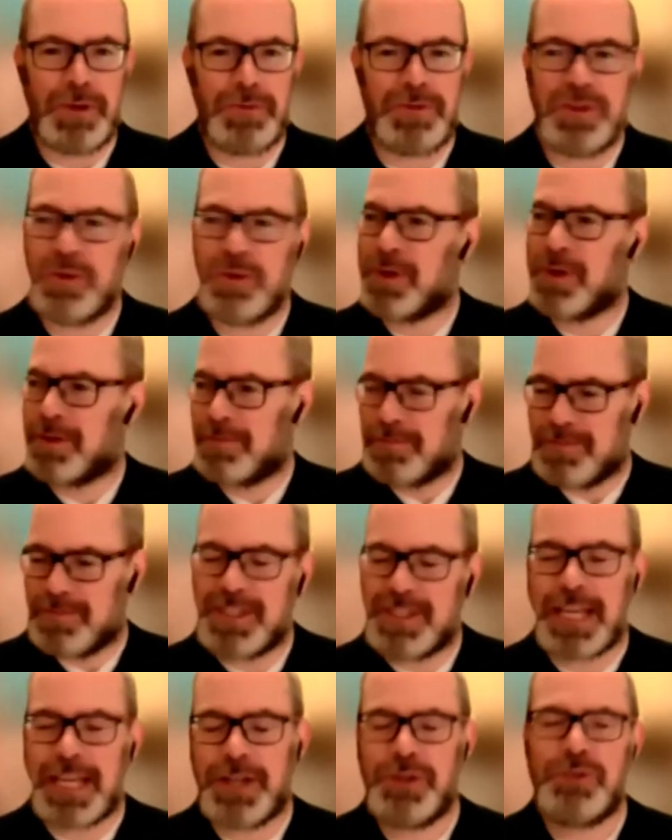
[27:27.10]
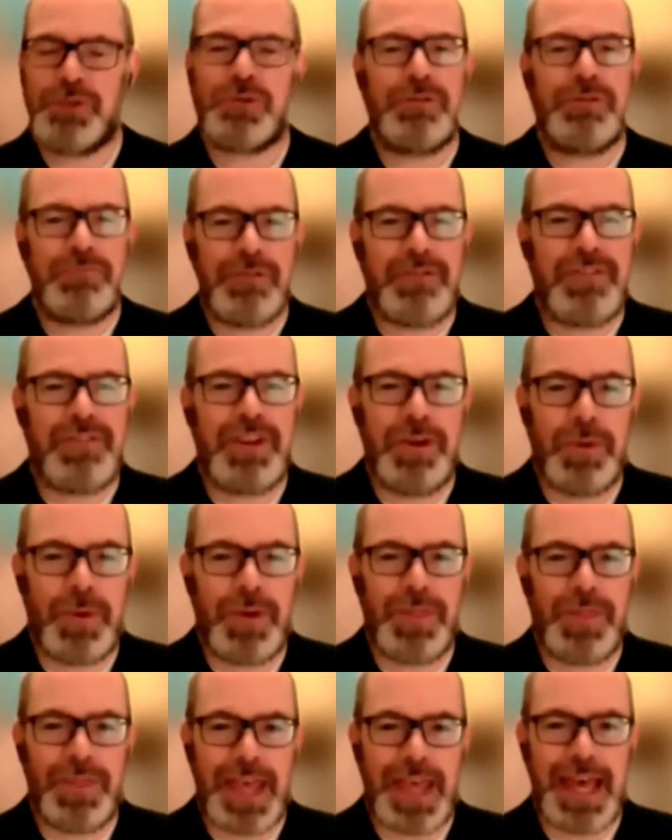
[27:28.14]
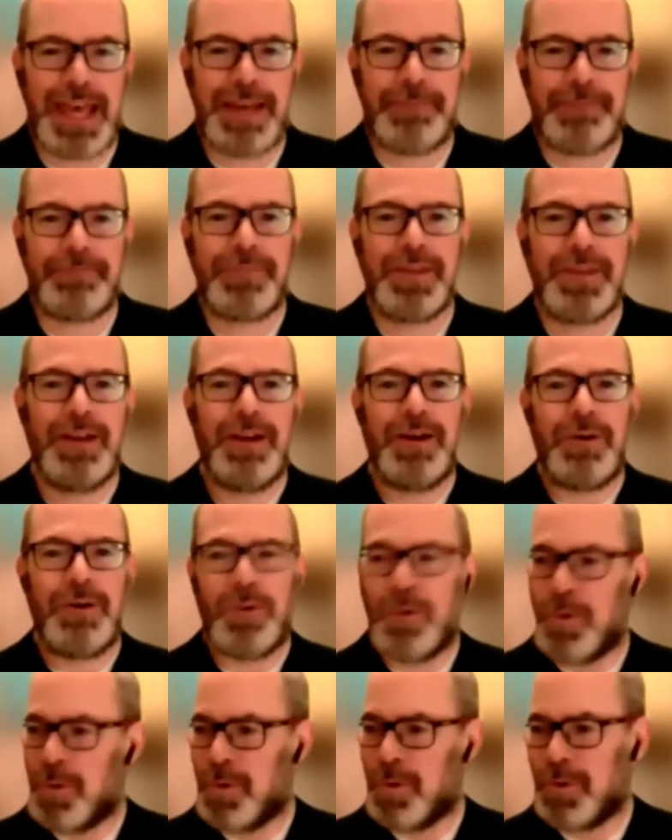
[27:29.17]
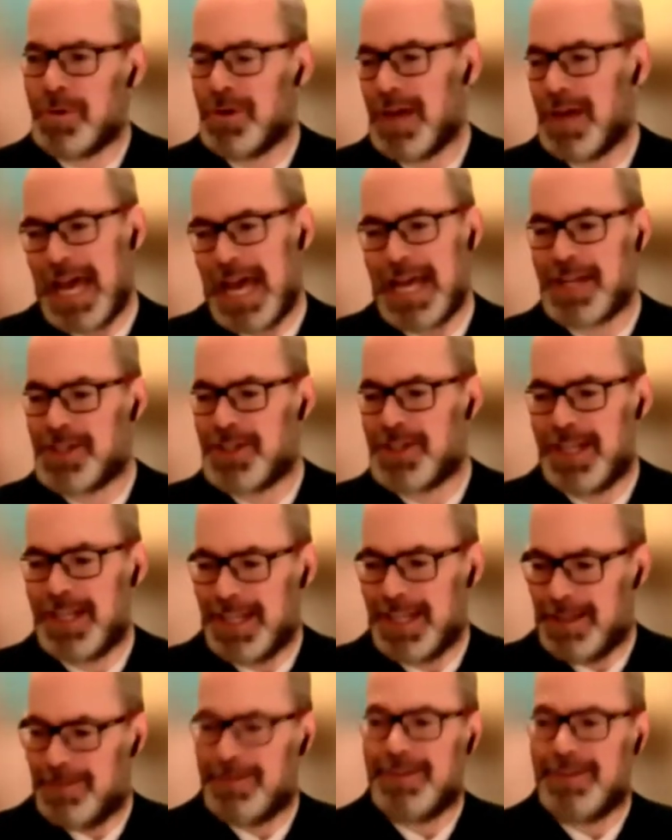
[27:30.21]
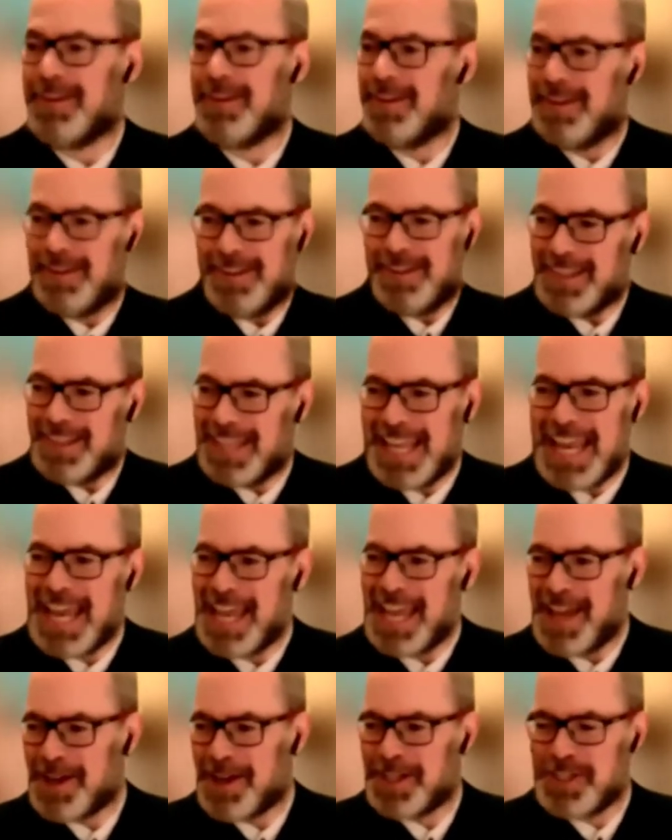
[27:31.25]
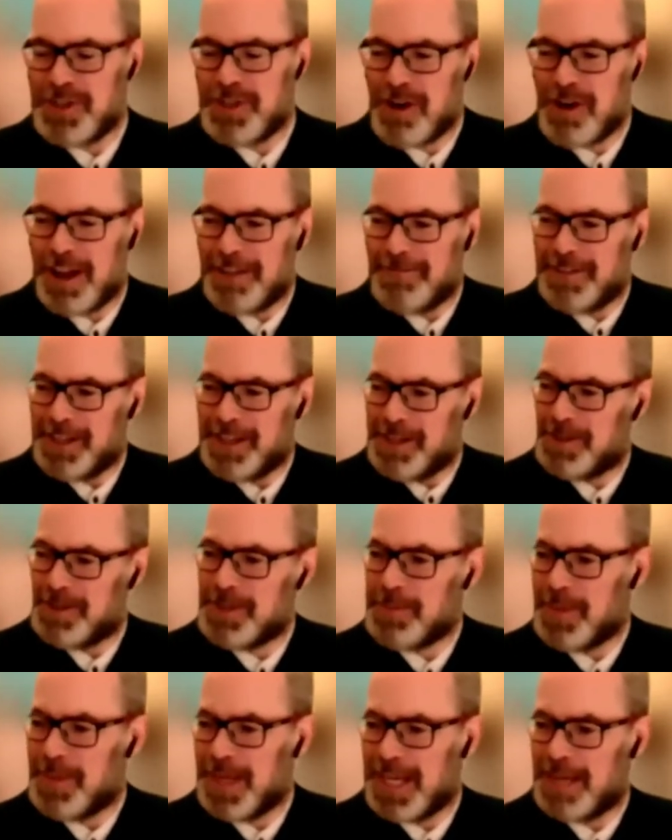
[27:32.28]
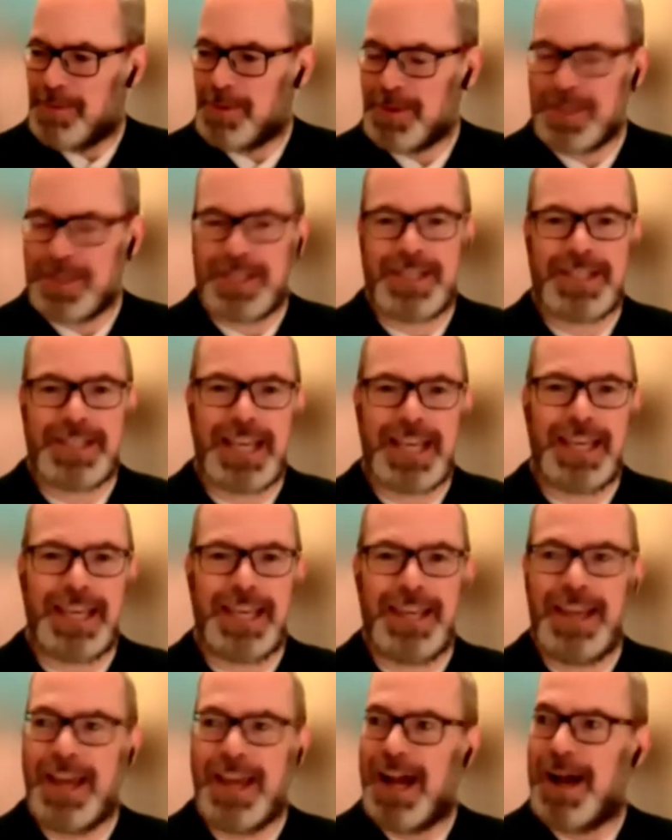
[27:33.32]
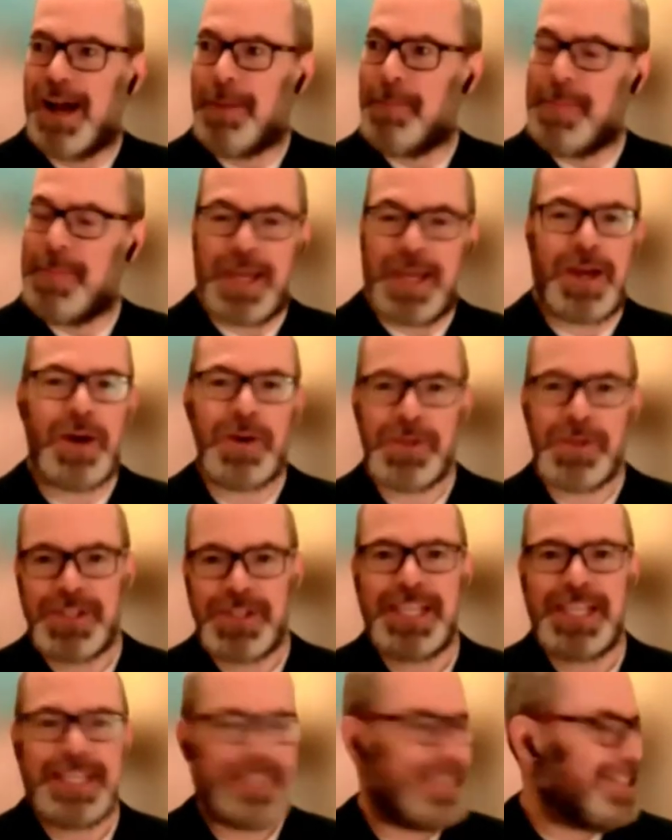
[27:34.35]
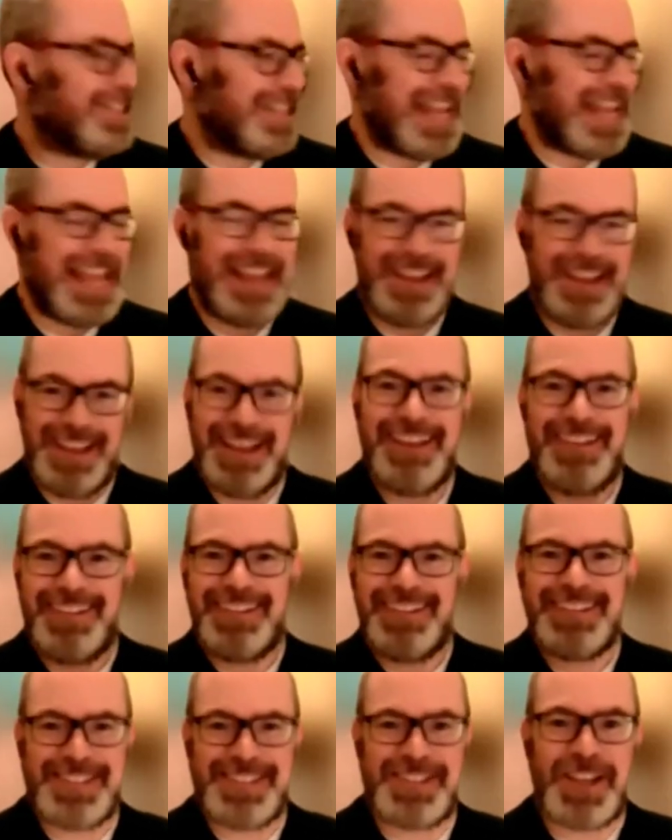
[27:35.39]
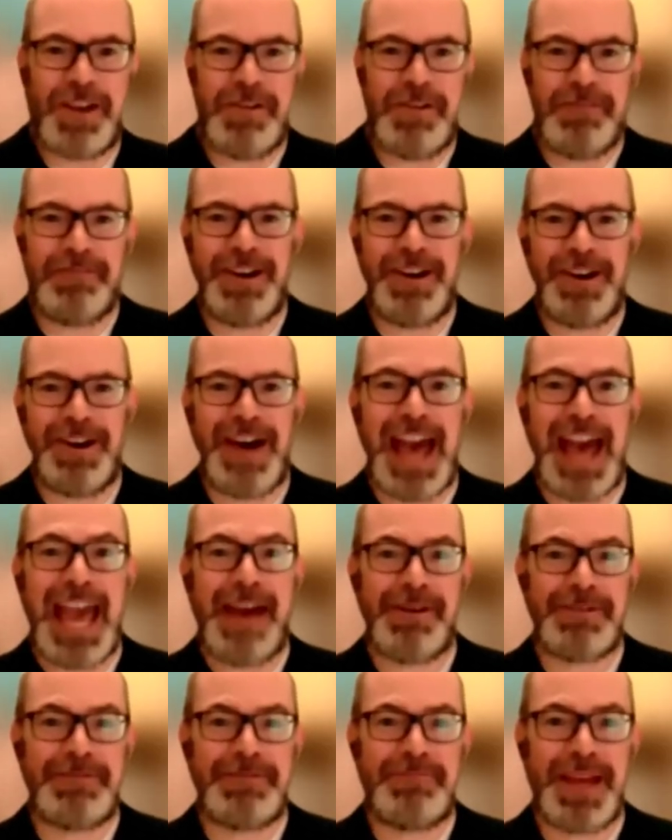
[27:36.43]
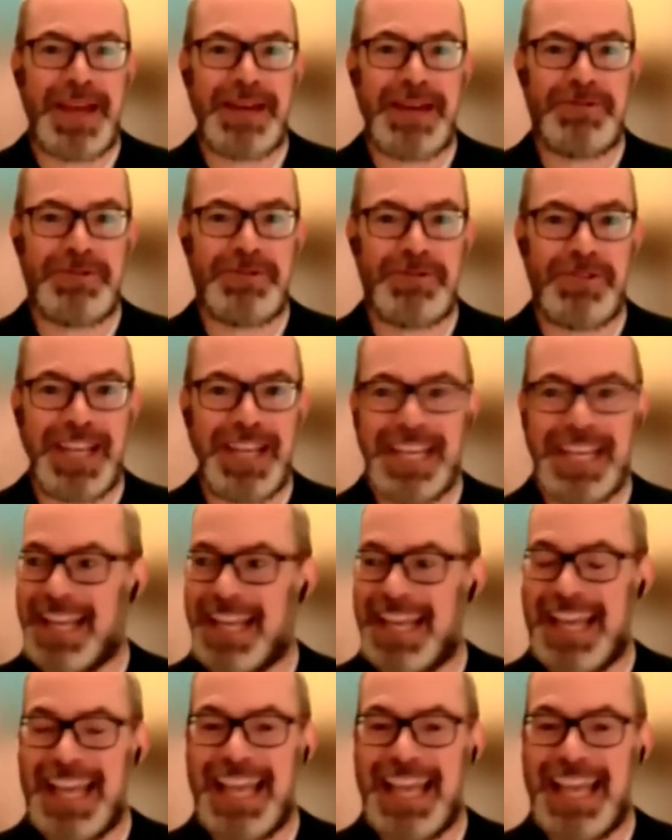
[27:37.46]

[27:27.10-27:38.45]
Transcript: do a secondary review on that, or actually the AI driving you to be able to say, because this is so far out of boundary,